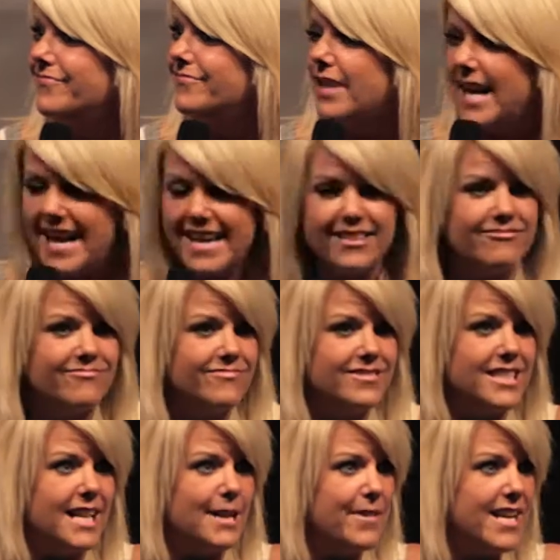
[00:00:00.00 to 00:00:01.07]
Right?
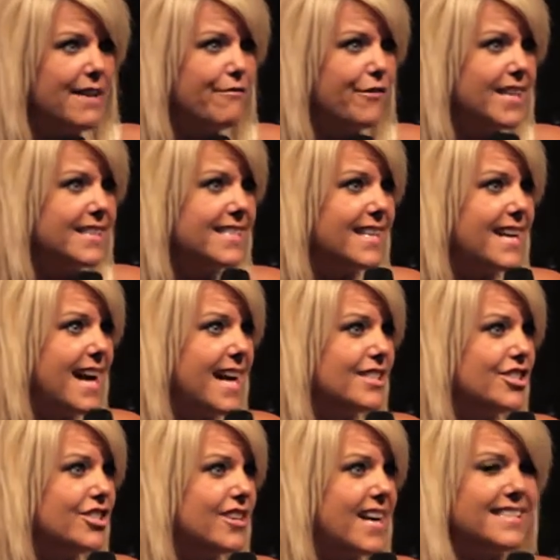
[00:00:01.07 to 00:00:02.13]
Anybody got friends that
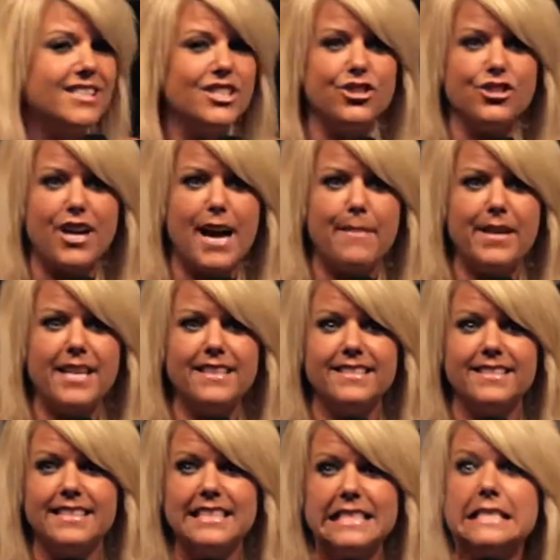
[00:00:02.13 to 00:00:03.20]
cause stress and drama?
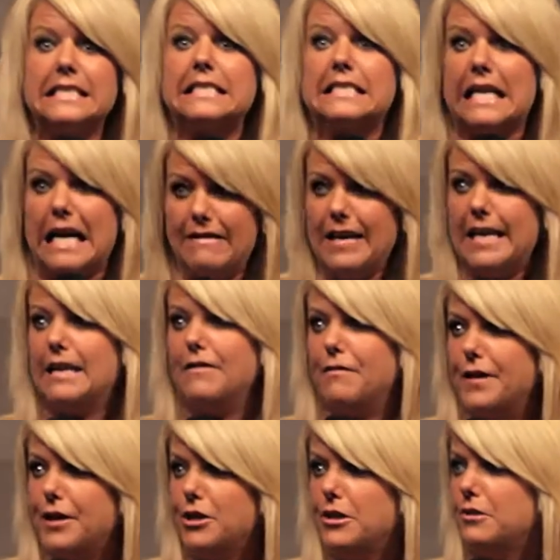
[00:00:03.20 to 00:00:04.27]
I've had a
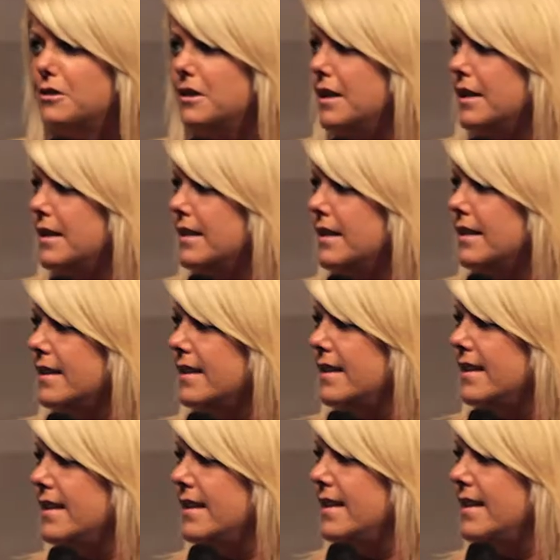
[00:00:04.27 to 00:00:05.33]
few.
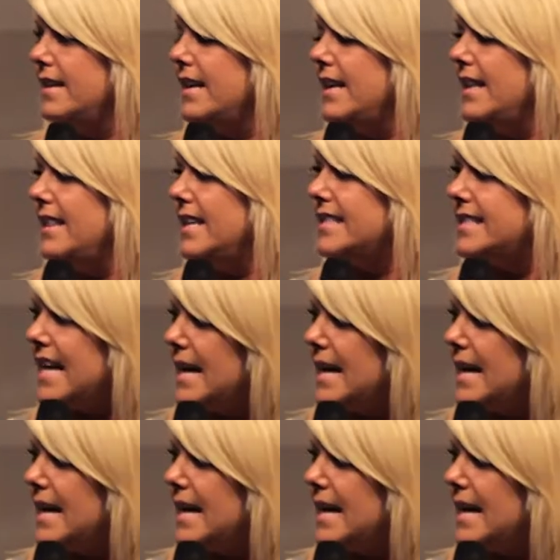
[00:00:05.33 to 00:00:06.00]
It's